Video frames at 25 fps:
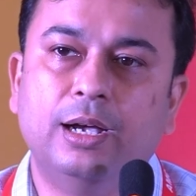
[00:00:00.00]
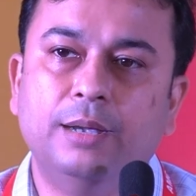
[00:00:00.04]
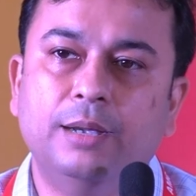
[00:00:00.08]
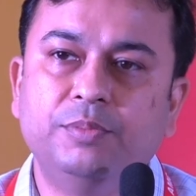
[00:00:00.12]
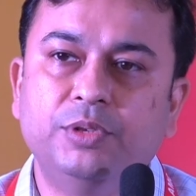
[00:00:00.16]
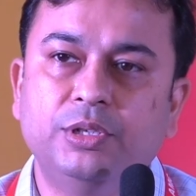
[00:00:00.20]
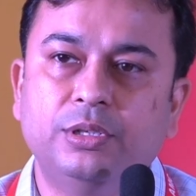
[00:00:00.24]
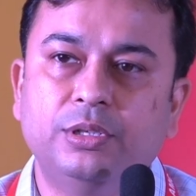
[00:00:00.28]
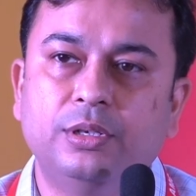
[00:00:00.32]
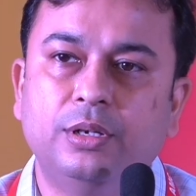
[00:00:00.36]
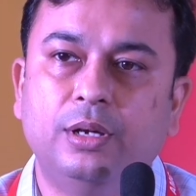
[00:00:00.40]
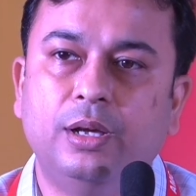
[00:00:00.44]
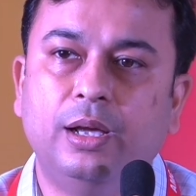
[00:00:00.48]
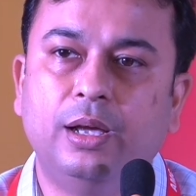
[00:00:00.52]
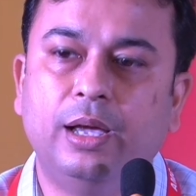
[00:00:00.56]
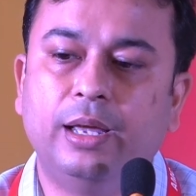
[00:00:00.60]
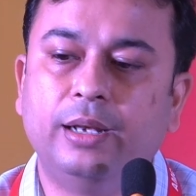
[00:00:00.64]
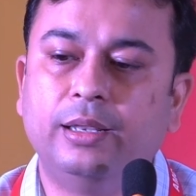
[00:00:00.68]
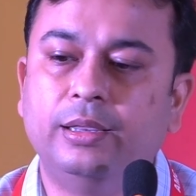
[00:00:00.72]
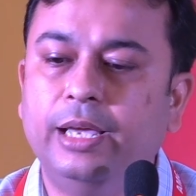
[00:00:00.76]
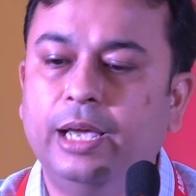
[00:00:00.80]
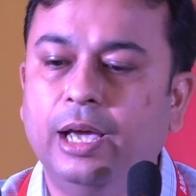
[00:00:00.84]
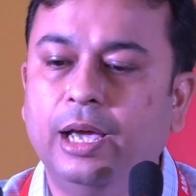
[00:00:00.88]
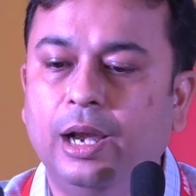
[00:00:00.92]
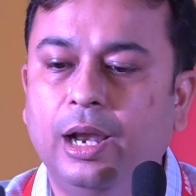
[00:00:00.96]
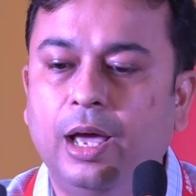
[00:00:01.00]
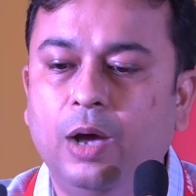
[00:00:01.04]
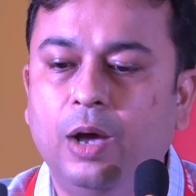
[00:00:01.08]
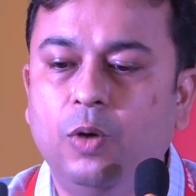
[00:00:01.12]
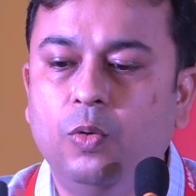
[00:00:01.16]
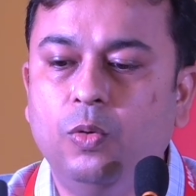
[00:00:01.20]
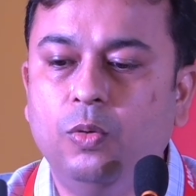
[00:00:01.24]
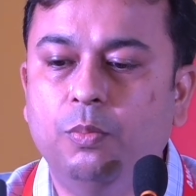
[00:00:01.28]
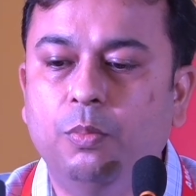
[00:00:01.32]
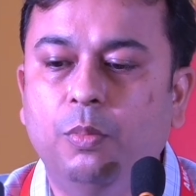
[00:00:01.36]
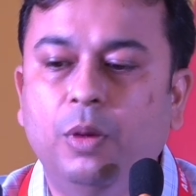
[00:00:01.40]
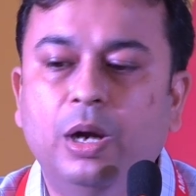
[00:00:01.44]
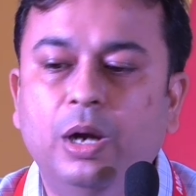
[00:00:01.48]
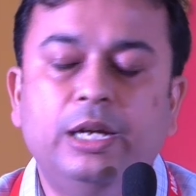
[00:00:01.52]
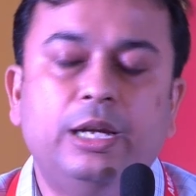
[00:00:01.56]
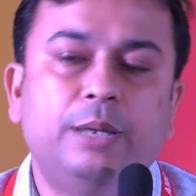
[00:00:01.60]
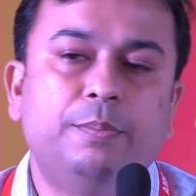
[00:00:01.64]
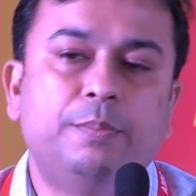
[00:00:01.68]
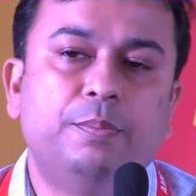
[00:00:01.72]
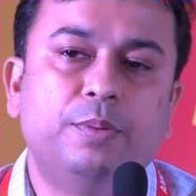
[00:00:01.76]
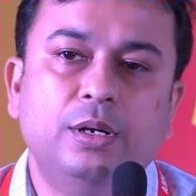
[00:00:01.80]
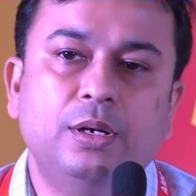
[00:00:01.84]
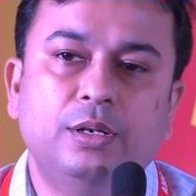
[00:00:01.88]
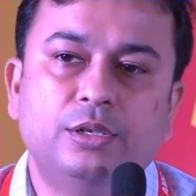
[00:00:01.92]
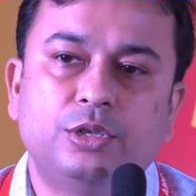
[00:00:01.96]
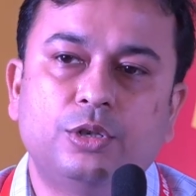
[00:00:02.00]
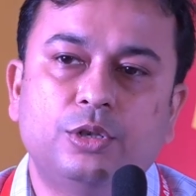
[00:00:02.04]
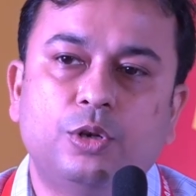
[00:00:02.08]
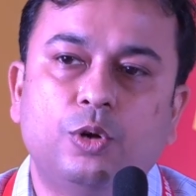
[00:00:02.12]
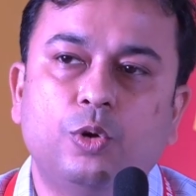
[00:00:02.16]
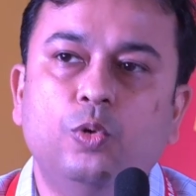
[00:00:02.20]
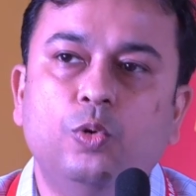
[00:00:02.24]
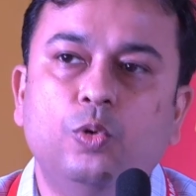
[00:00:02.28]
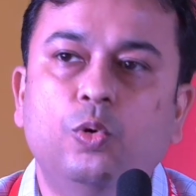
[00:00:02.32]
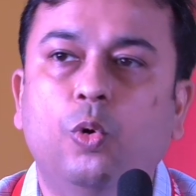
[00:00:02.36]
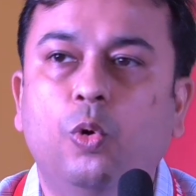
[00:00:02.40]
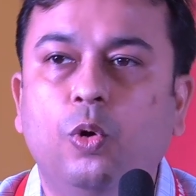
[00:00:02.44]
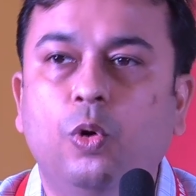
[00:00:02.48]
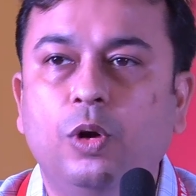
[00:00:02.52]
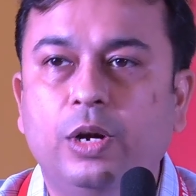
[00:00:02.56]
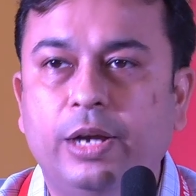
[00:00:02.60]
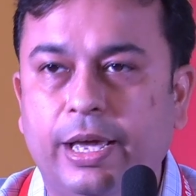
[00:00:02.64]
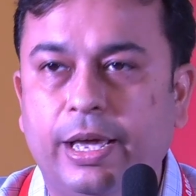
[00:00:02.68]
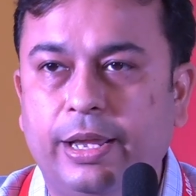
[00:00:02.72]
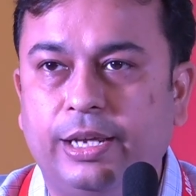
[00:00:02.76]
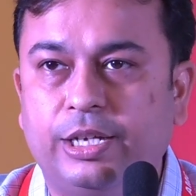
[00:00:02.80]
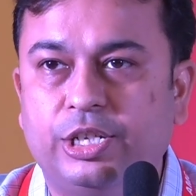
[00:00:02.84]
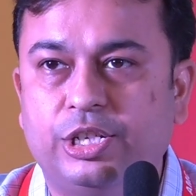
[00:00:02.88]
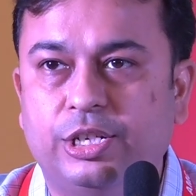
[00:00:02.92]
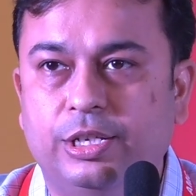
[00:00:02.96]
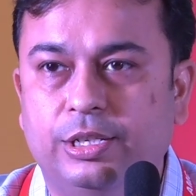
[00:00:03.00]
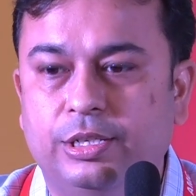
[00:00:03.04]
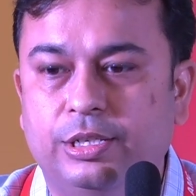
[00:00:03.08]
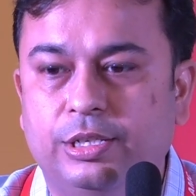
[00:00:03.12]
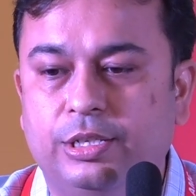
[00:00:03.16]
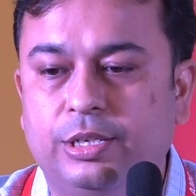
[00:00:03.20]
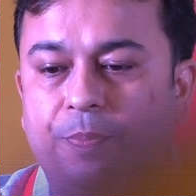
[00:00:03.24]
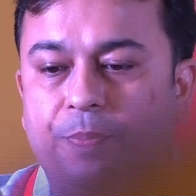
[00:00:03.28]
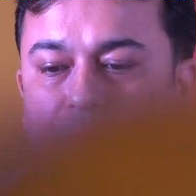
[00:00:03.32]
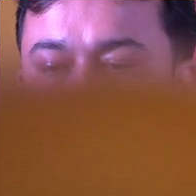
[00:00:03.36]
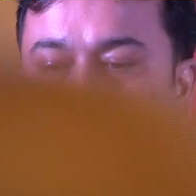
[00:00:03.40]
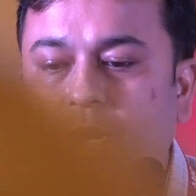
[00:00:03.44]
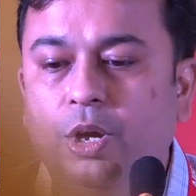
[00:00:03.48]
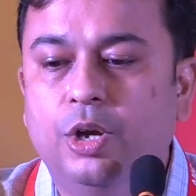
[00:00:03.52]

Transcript: cups and they allow multiple screw hole directions.